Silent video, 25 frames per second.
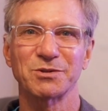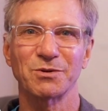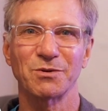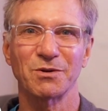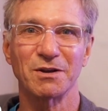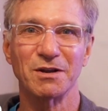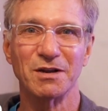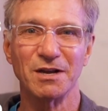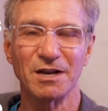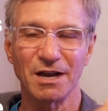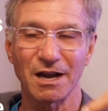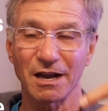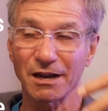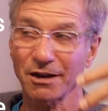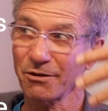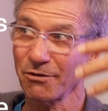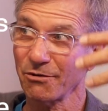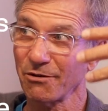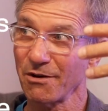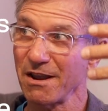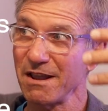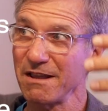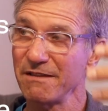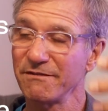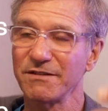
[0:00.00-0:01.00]
so a
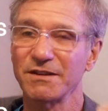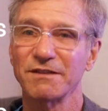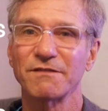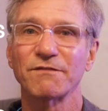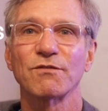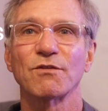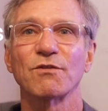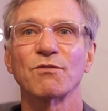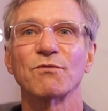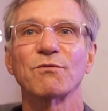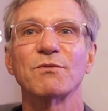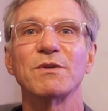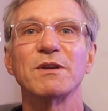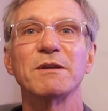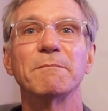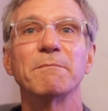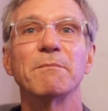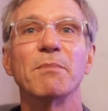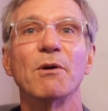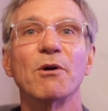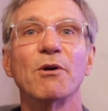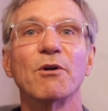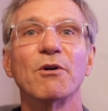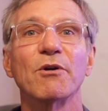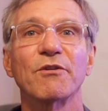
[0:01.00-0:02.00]
craving for
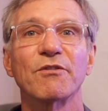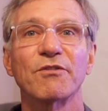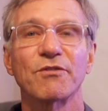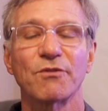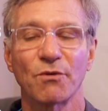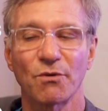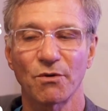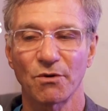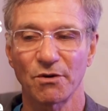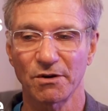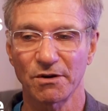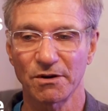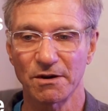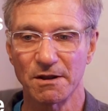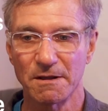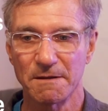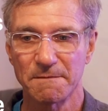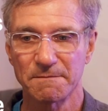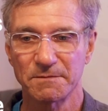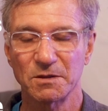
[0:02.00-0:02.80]
rebirth or